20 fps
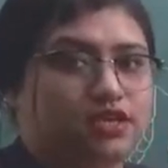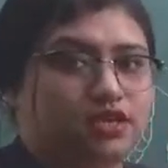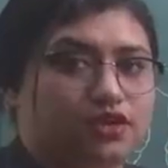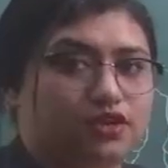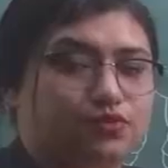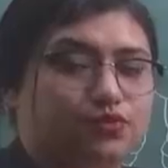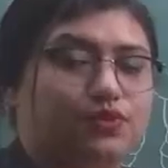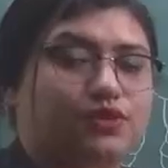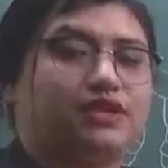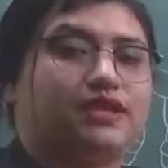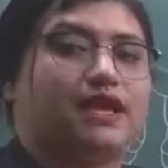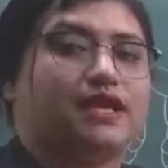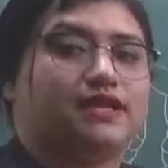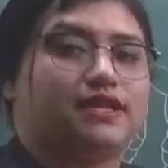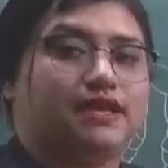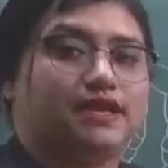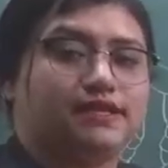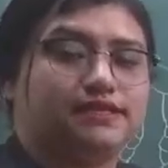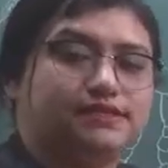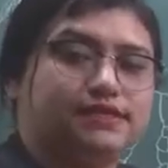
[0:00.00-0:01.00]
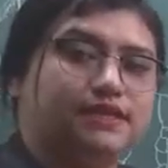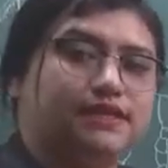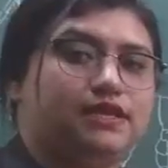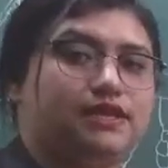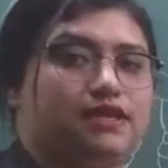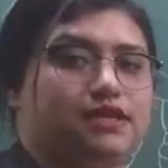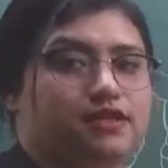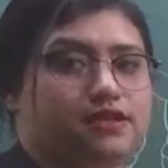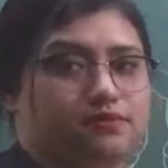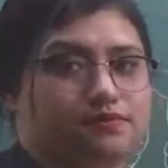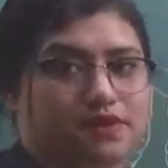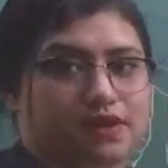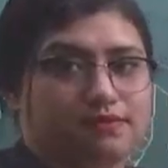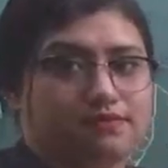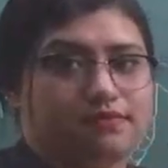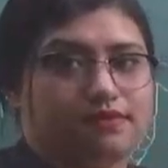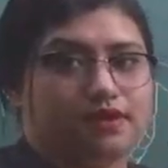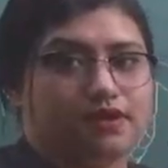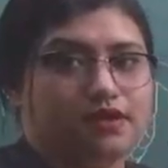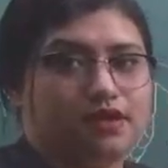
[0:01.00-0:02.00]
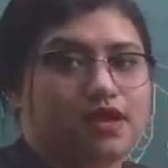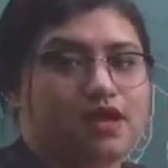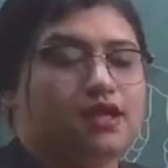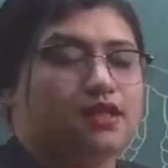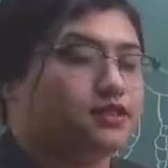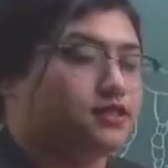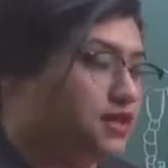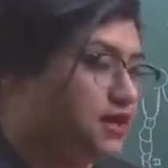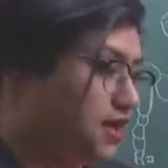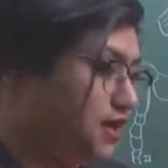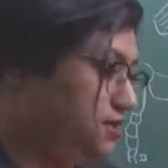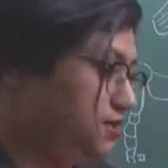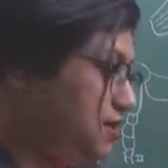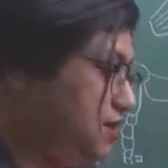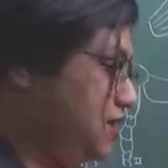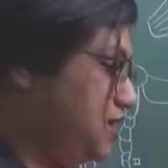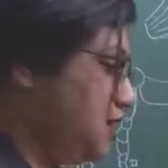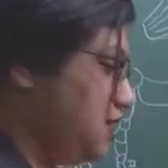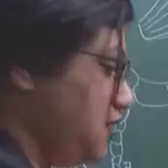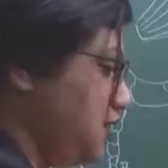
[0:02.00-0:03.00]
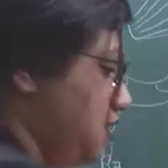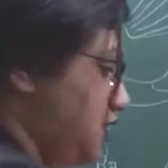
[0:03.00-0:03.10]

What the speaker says: here we can easily remember that